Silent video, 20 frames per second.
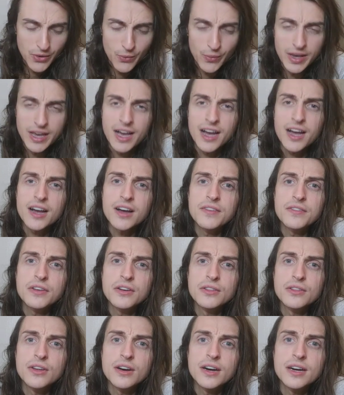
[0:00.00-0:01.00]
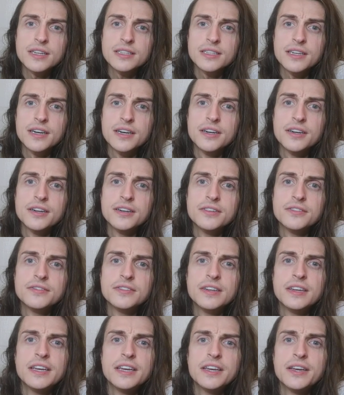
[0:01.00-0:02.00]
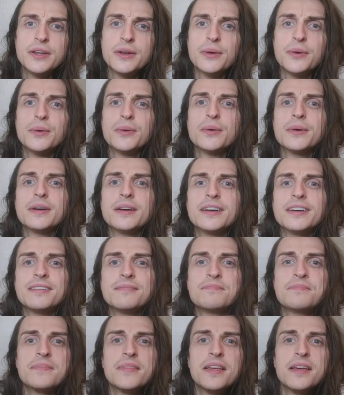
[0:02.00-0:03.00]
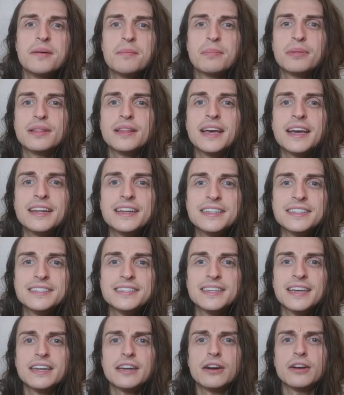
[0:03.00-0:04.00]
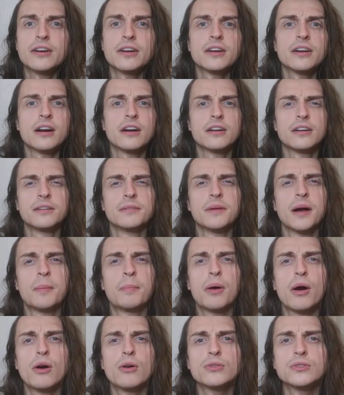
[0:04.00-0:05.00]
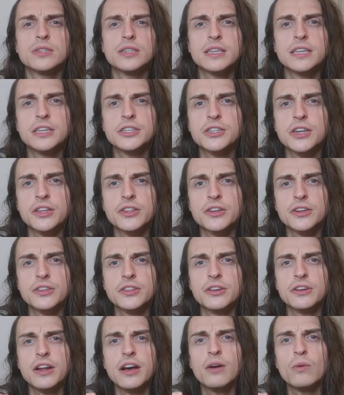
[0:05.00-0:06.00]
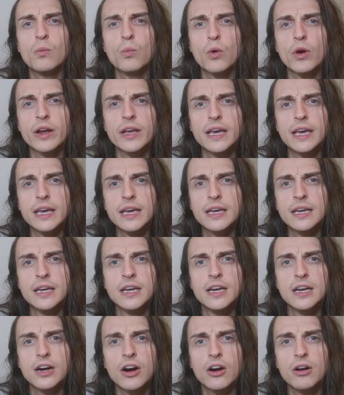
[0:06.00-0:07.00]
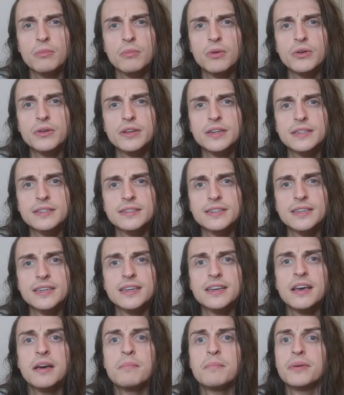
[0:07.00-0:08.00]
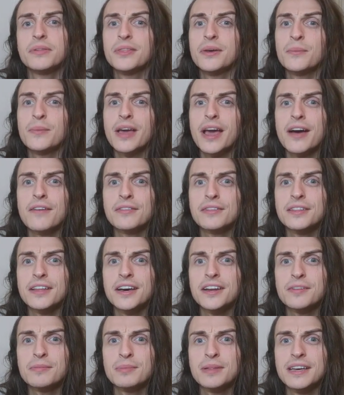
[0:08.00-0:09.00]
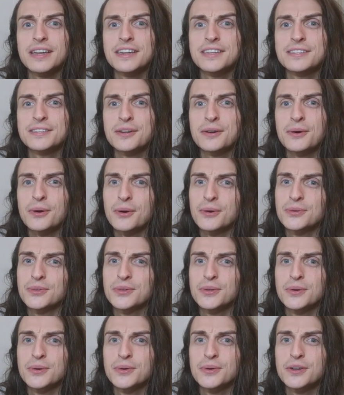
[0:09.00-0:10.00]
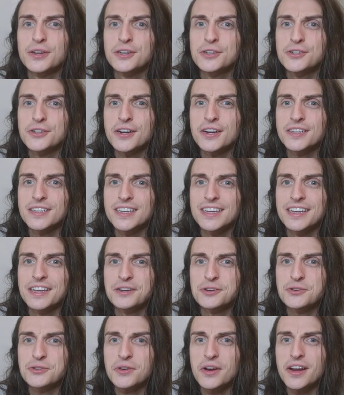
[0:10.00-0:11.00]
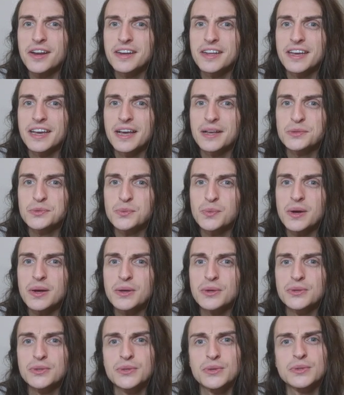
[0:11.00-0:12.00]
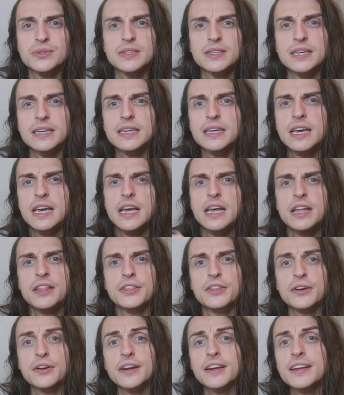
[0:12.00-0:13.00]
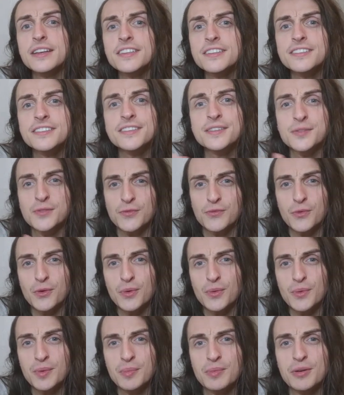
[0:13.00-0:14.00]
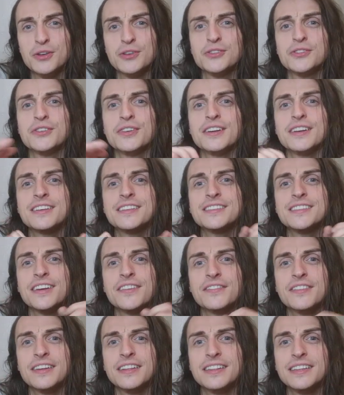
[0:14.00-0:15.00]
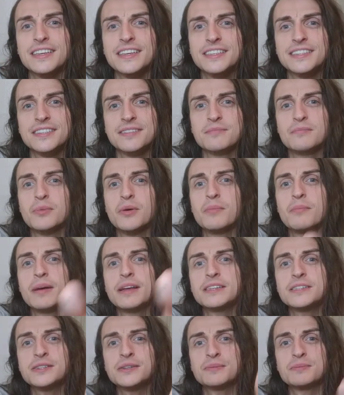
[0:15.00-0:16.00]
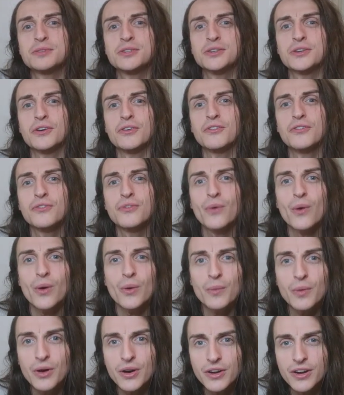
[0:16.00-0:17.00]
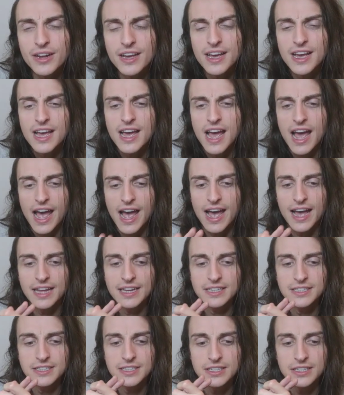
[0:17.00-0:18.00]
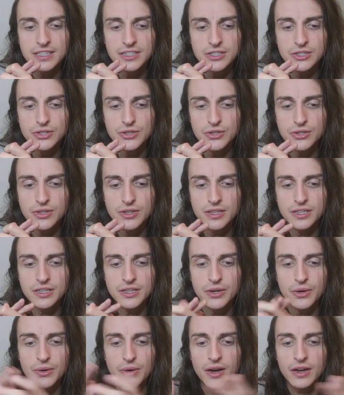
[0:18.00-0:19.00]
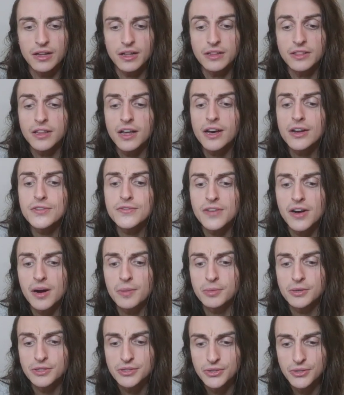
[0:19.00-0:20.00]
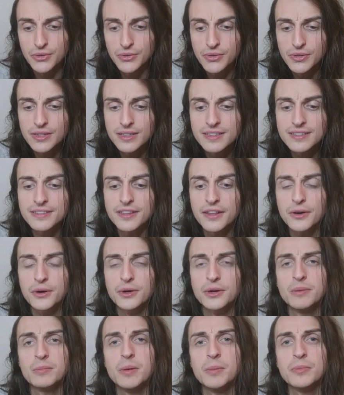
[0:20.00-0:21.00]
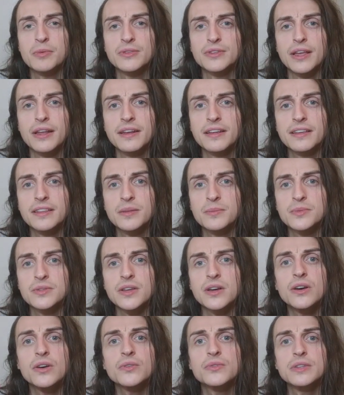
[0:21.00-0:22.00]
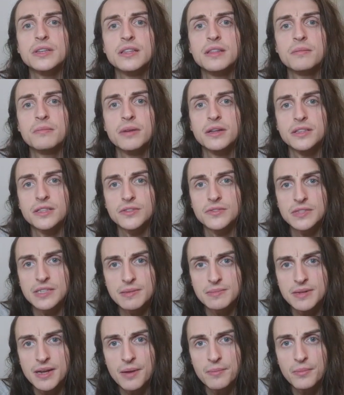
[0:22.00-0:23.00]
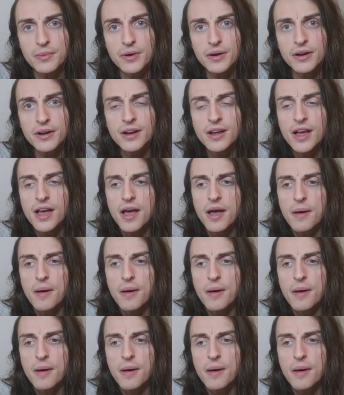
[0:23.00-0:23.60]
We have a lot of, planets that are opposing each other. They're not working harmoniously, but then we have a lot of planets that are also conjuncting and trining as well. So it's like there is this forward push. There is definitely some momentum to go forward, and a lot of opportunities that are going to be presenting themselves in the month of September.